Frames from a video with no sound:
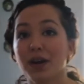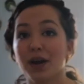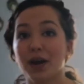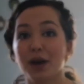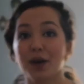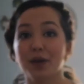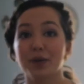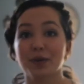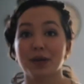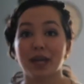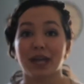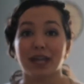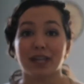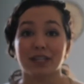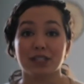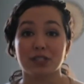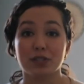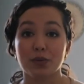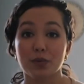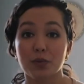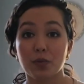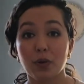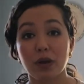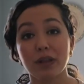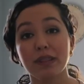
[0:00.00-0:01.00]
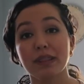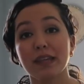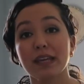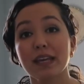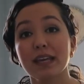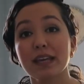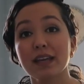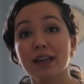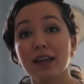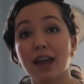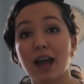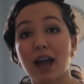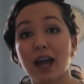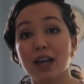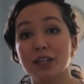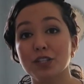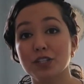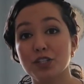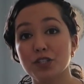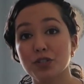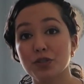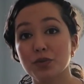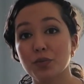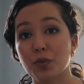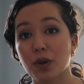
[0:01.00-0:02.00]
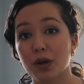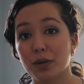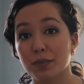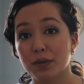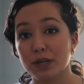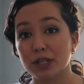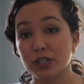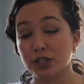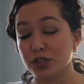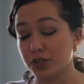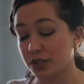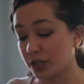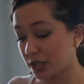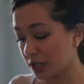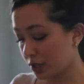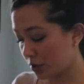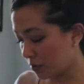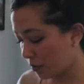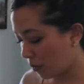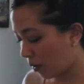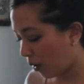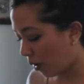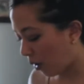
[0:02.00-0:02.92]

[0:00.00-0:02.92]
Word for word: Okay, so one thing I do want to make sure that you